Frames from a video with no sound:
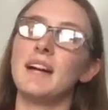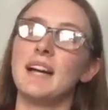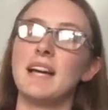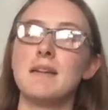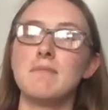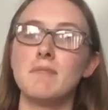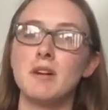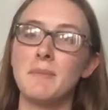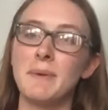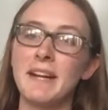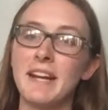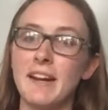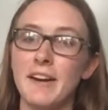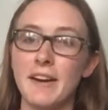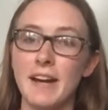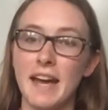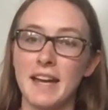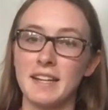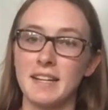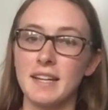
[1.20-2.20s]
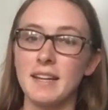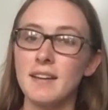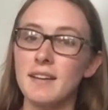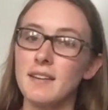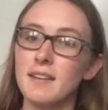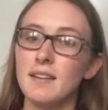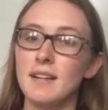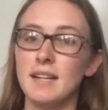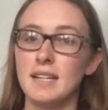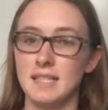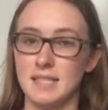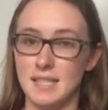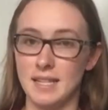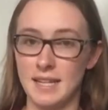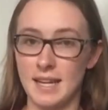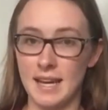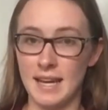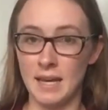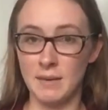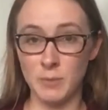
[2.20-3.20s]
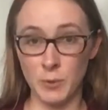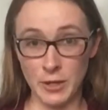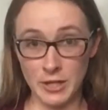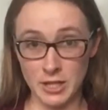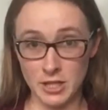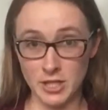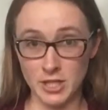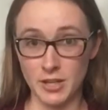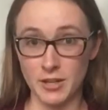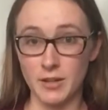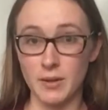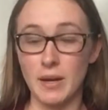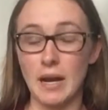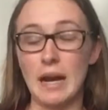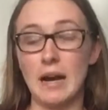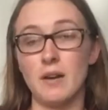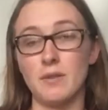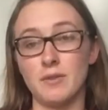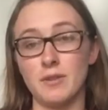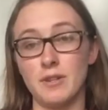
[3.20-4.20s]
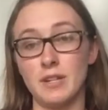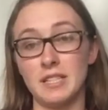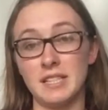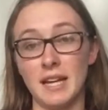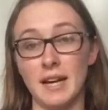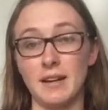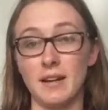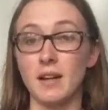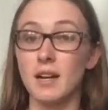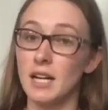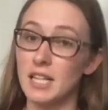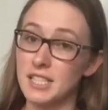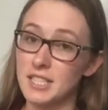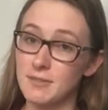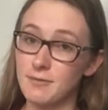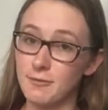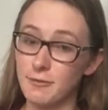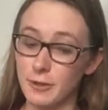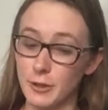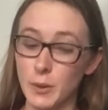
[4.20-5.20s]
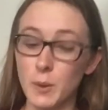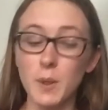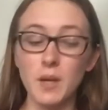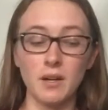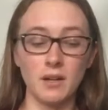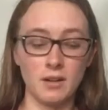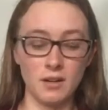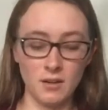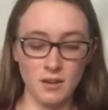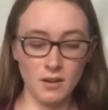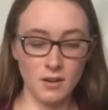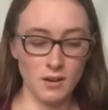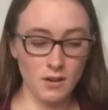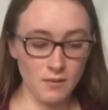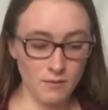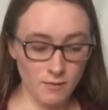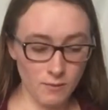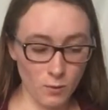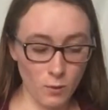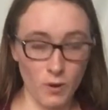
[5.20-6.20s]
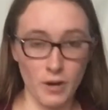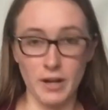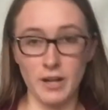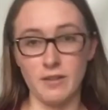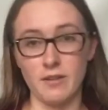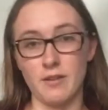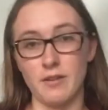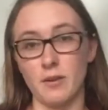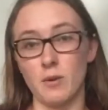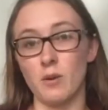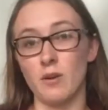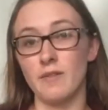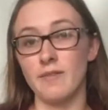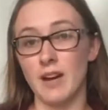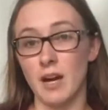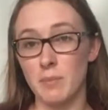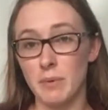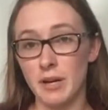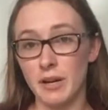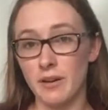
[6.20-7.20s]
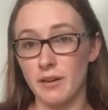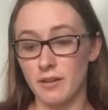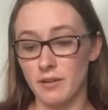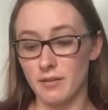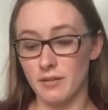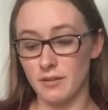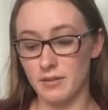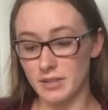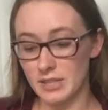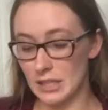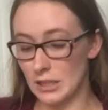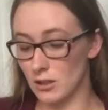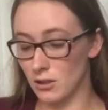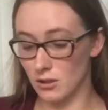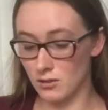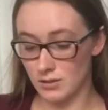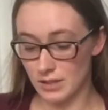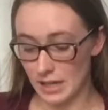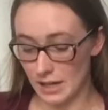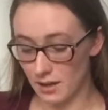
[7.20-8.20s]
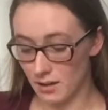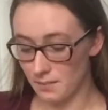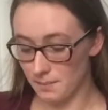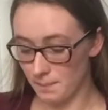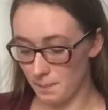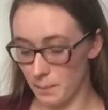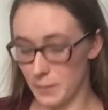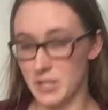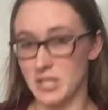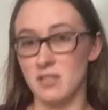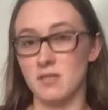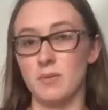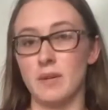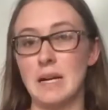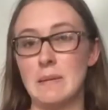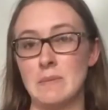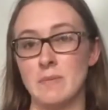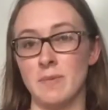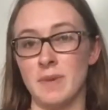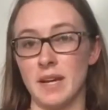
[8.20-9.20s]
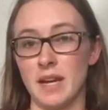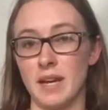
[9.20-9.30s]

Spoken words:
I'm Mermaid Ariadne, and today I'm going to show you how to design a custom fluke for either your fabric silicone tail, which is what I will